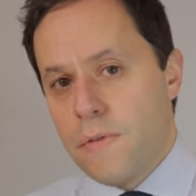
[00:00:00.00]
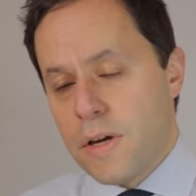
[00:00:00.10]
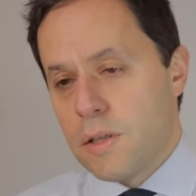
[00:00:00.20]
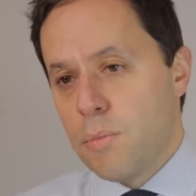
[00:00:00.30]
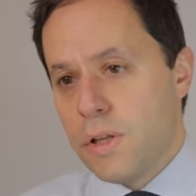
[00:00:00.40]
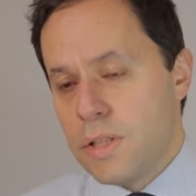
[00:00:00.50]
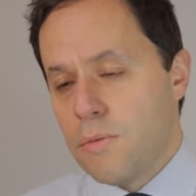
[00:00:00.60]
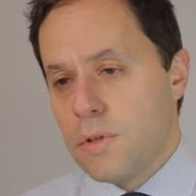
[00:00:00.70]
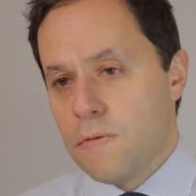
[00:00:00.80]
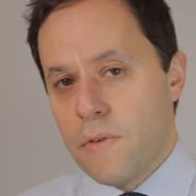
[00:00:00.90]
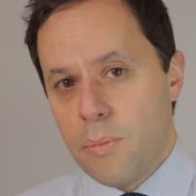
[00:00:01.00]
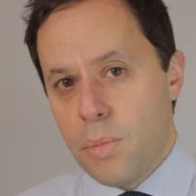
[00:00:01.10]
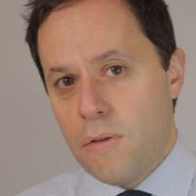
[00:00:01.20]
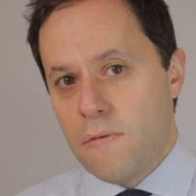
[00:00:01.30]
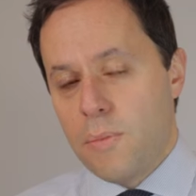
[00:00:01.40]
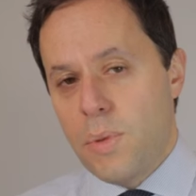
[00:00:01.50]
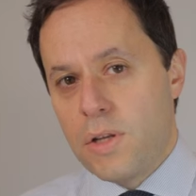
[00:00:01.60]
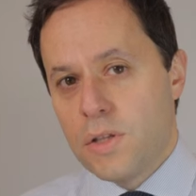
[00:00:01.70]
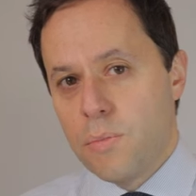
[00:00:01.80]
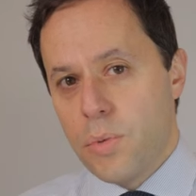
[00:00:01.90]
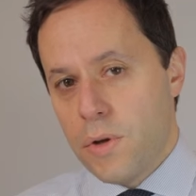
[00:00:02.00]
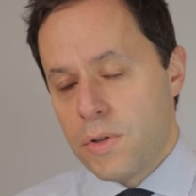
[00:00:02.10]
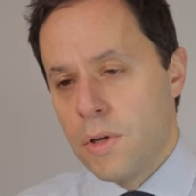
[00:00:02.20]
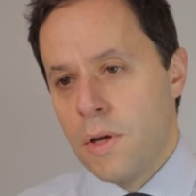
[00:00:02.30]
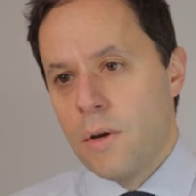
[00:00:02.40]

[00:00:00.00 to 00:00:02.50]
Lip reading: flexibility with defined benefit pension pots,